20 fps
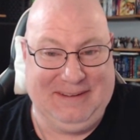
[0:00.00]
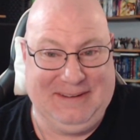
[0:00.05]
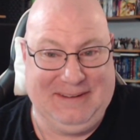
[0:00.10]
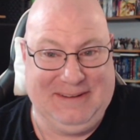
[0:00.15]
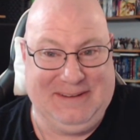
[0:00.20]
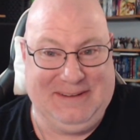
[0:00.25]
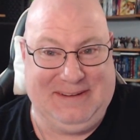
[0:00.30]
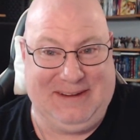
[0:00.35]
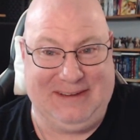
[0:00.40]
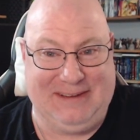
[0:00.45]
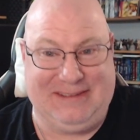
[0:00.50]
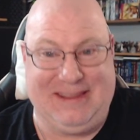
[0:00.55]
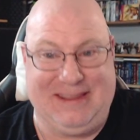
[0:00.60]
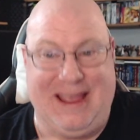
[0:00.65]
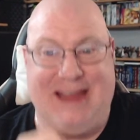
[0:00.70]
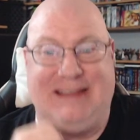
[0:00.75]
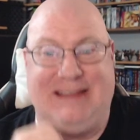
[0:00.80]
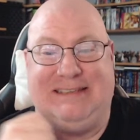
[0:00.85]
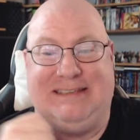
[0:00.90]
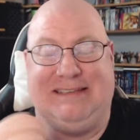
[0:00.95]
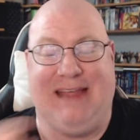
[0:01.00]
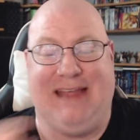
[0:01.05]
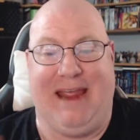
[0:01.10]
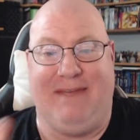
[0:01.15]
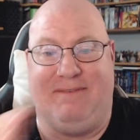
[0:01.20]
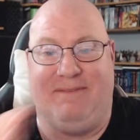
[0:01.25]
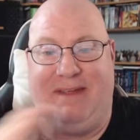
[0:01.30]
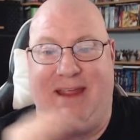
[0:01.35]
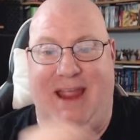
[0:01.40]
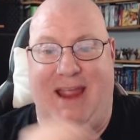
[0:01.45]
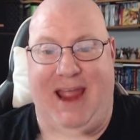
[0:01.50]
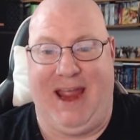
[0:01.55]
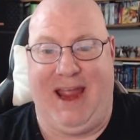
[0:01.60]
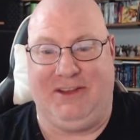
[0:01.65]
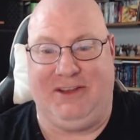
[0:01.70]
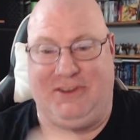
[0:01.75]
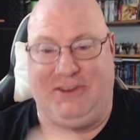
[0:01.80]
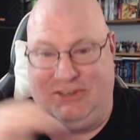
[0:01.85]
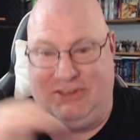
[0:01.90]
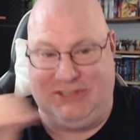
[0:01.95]
Just like saving
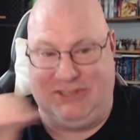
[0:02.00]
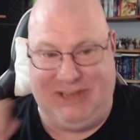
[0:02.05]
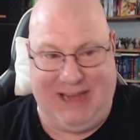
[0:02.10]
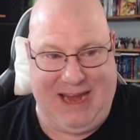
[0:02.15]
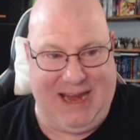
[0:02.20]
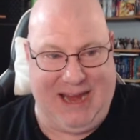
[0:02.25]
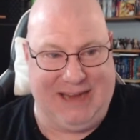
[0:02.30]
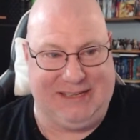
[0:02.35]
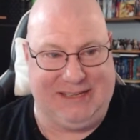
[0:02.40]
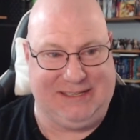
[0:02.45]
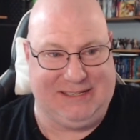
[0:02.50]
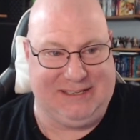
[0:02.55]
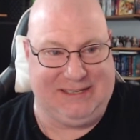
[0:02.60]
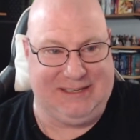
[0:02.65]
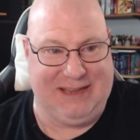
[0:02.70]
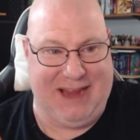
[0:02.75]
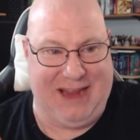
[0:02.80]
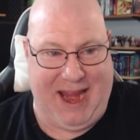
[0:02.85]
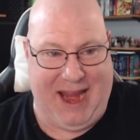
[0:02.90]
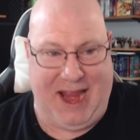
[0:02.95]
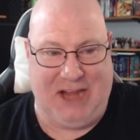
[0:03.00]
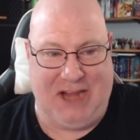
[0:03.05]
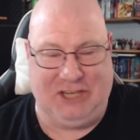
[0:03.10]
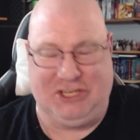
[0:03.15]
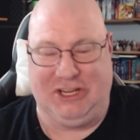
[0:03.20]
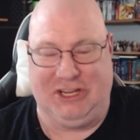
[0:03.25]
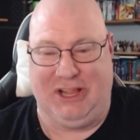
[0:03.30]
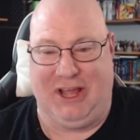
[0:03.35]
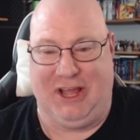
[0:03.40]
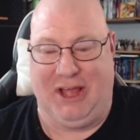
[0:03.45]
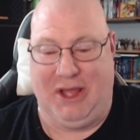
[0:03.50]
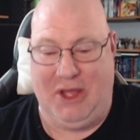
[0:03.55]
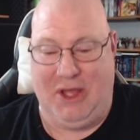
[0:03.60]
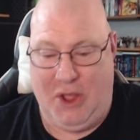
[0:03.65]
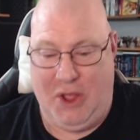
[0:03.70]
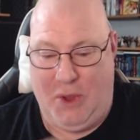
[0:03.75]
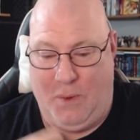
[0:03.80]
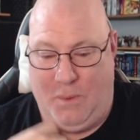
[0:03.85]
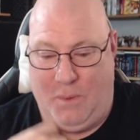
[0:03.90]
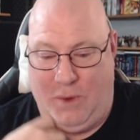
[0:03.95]
Hector's niece, Angela,
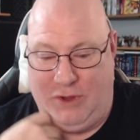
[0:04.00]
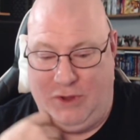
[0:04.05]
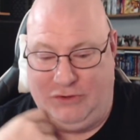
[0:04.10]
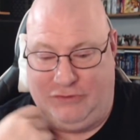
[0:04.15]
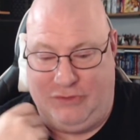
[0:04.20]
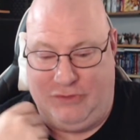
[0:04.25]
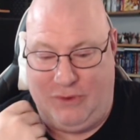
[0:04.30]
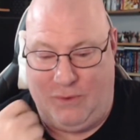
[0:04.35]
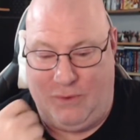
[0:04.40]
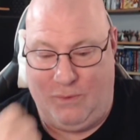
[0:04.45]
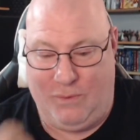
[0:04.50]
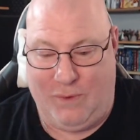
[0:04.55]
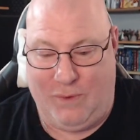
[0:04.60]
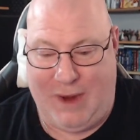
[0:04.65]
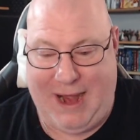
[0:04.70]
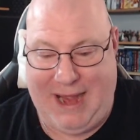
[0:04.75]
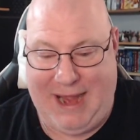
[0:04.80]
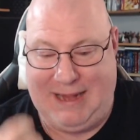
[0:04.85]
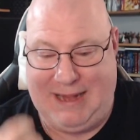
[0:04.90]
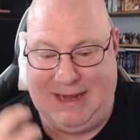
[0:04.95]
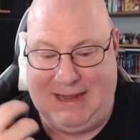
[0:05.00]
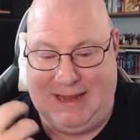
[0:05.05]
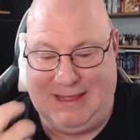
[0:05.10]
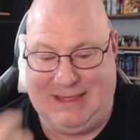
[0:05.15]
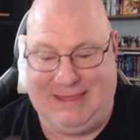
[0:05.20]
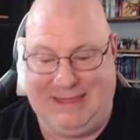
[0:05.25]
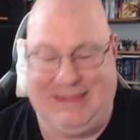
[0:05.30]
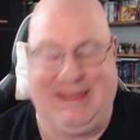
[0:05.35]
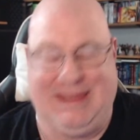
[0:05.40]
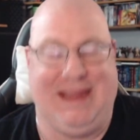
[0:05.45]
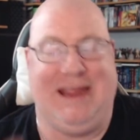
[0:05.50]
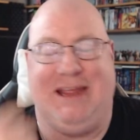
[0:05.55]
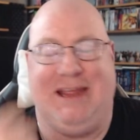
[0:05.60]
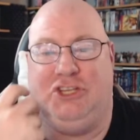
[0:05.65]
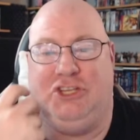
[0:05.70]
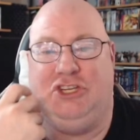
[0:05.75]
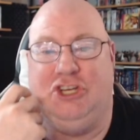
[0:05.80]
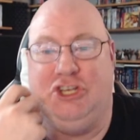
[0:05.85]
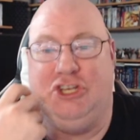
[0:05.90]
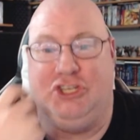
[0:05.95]
was the right thing
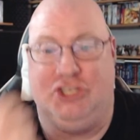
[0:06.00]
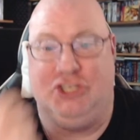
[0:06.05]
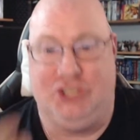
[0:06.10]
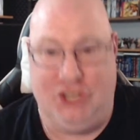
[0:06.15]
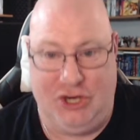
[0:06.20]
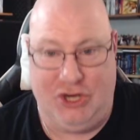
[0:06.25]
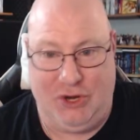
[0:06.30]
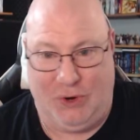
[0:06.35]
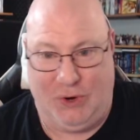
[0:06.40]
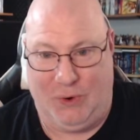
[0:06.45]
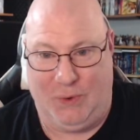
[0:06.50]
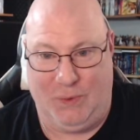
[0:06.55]
to do.